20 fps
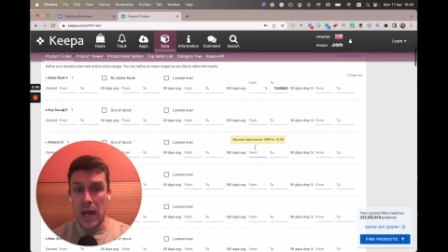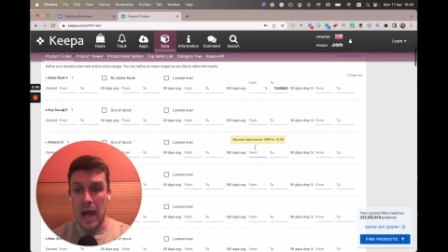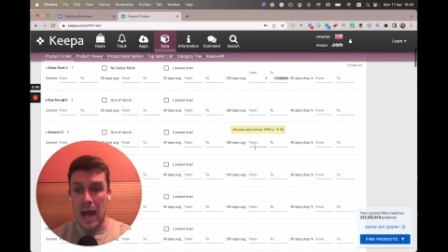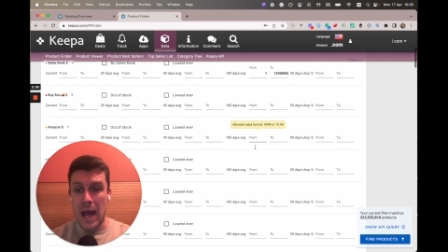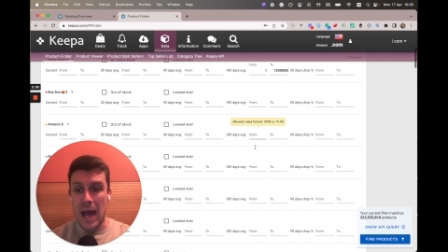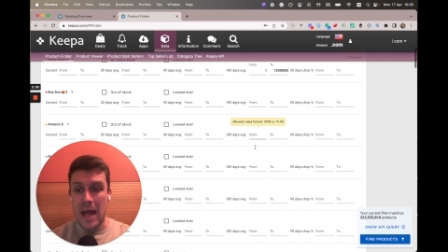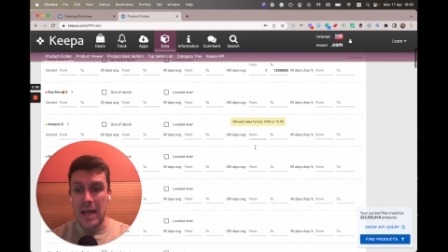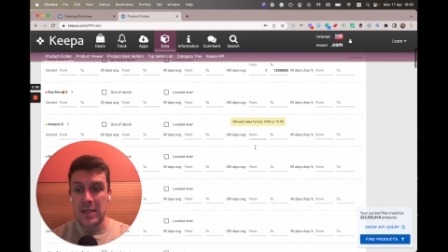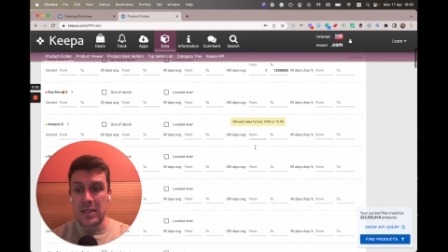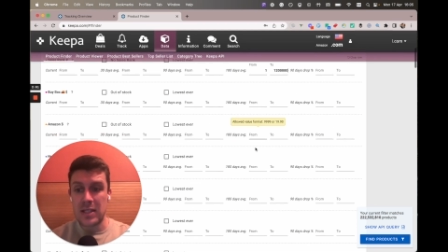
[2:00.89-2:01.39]

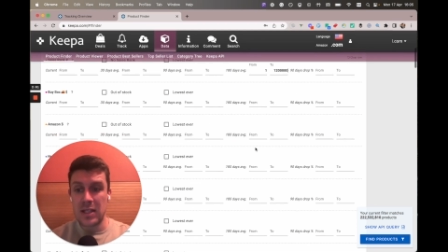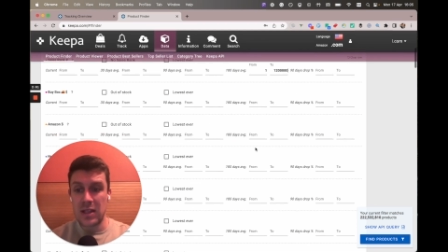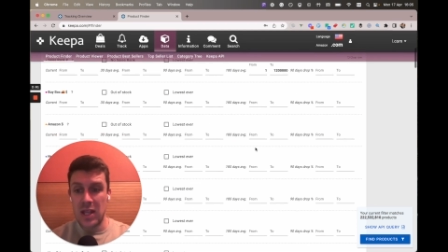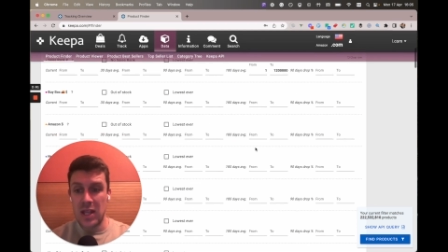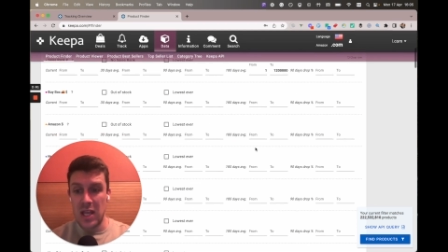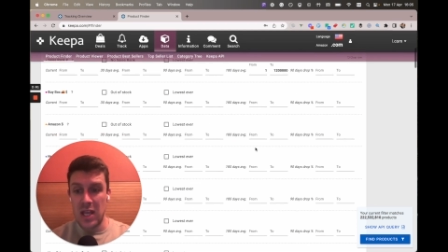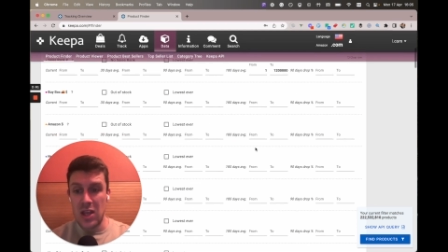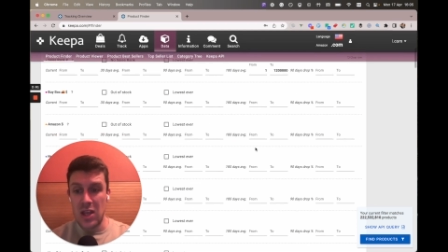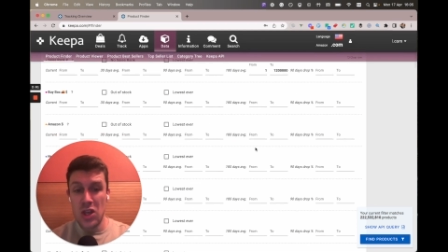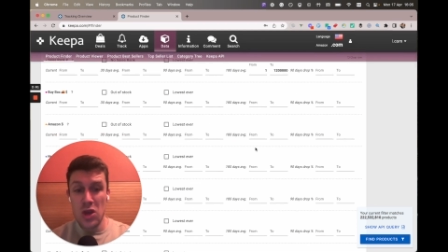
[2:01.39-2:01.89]
at
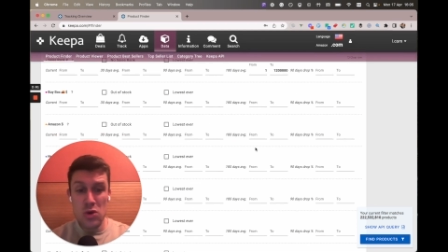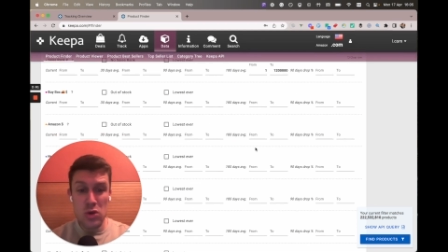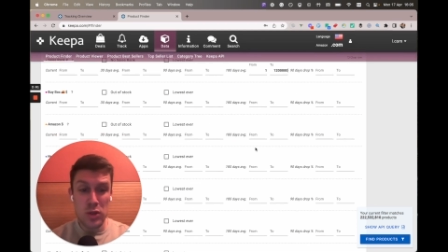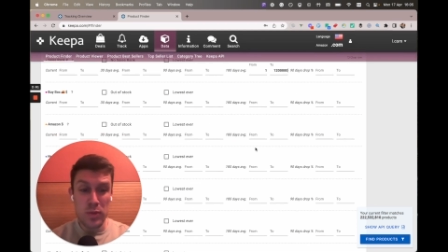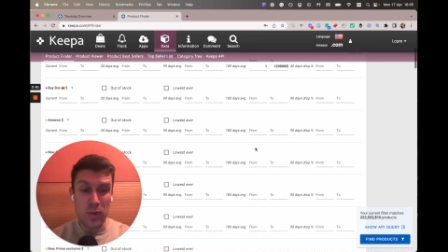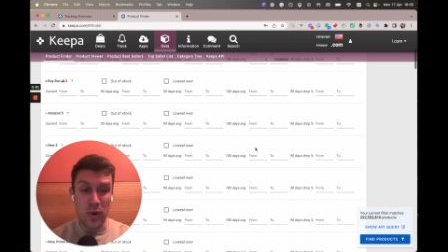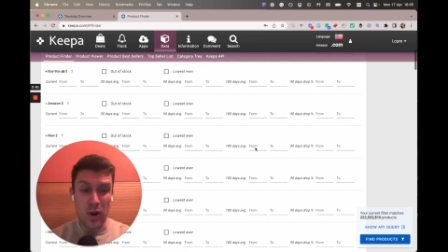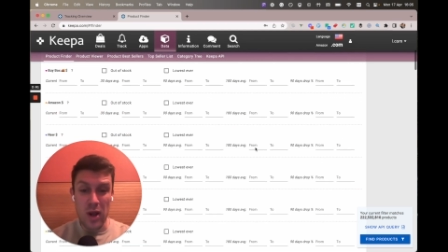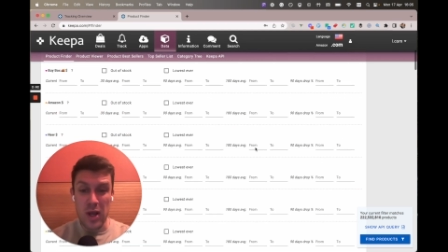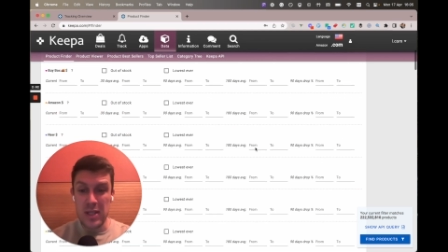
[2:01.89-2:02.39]
the used
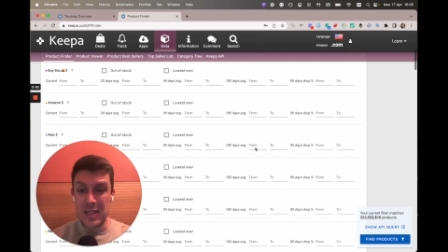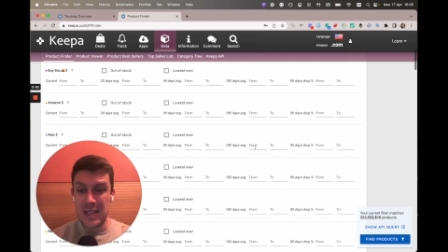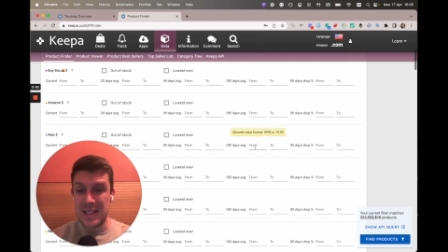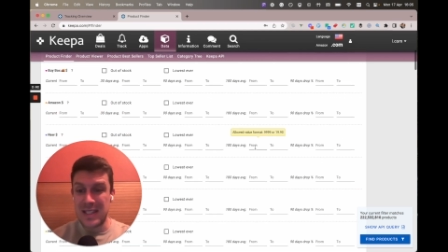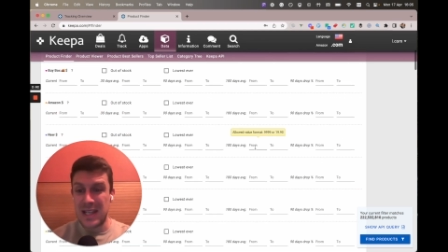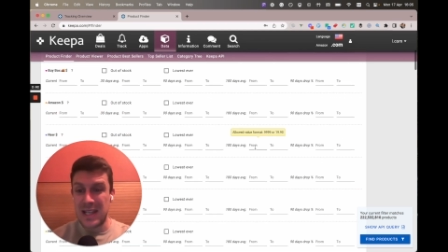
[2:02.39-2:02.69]
price because that's